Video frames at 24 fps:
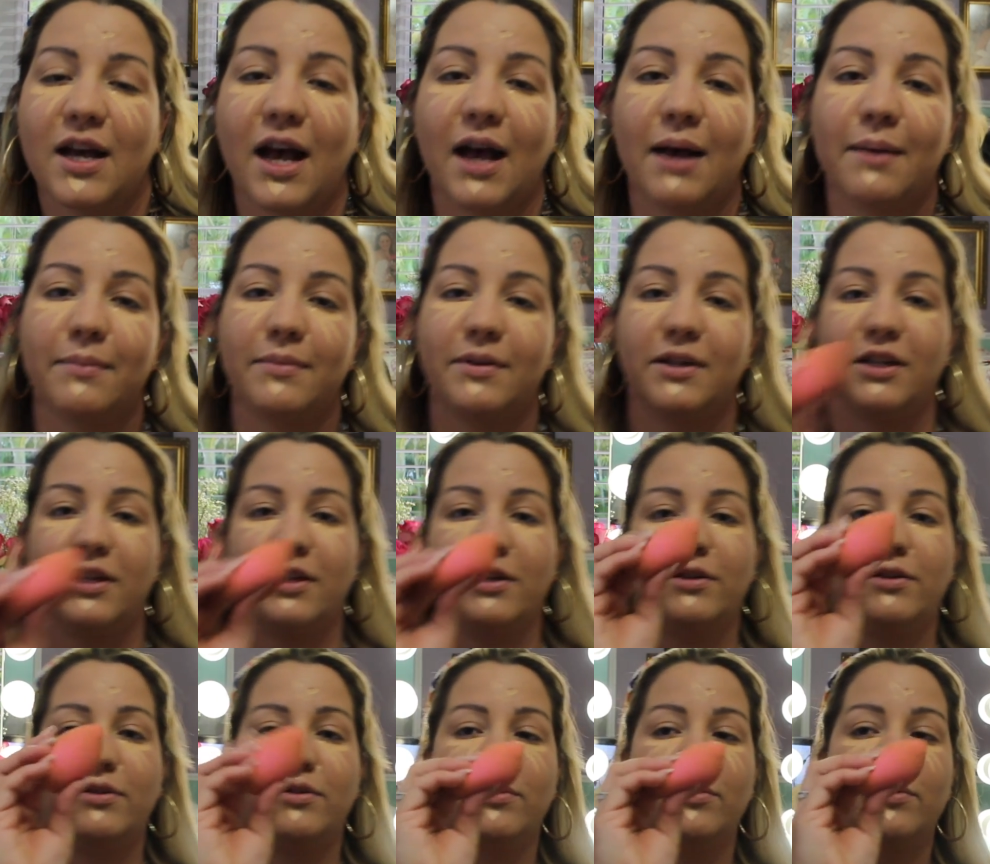I'm going
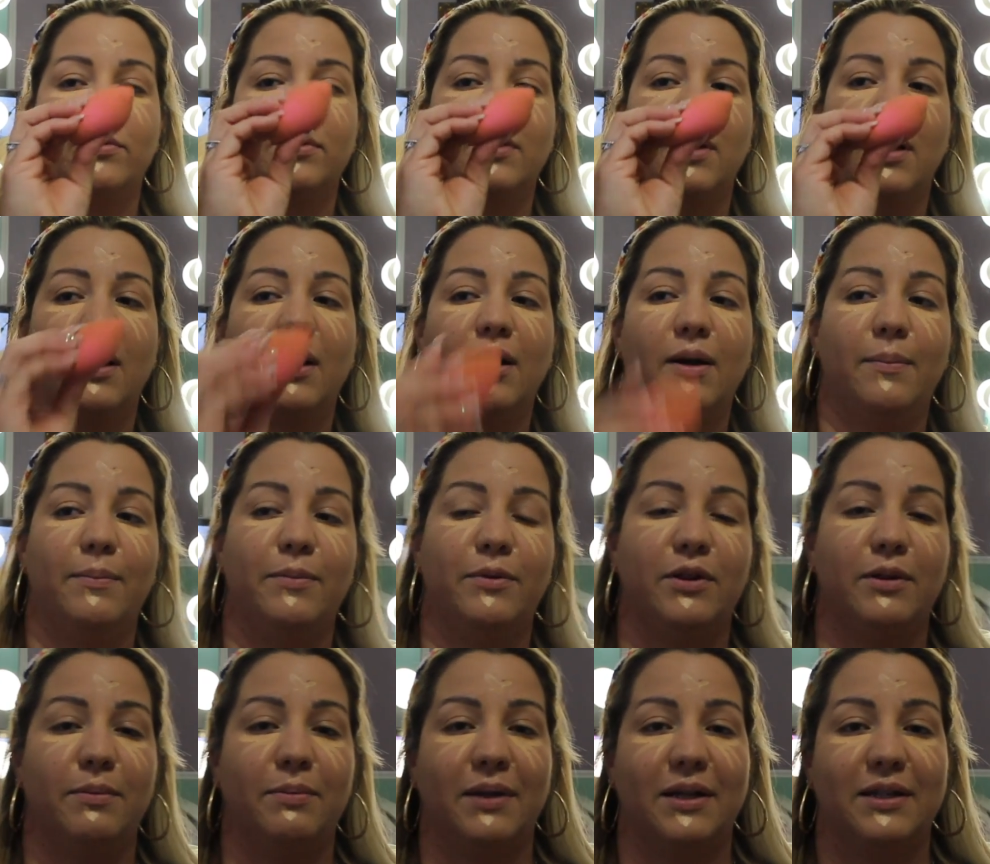to use a
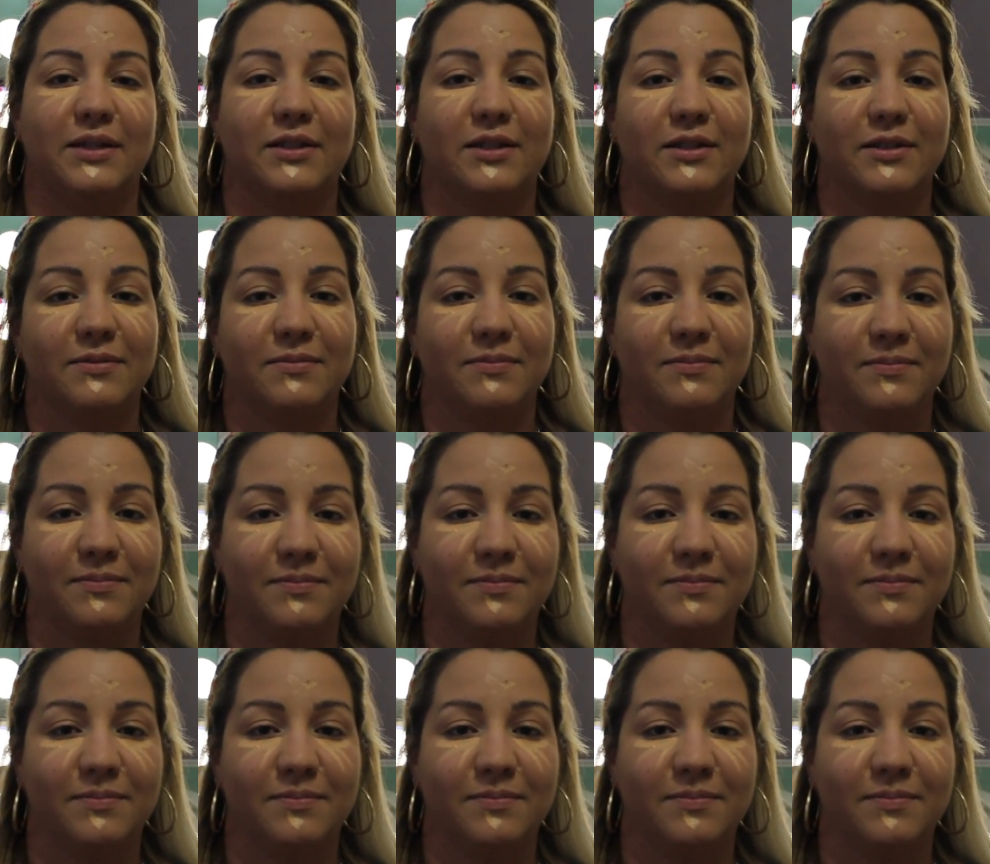beauty blender.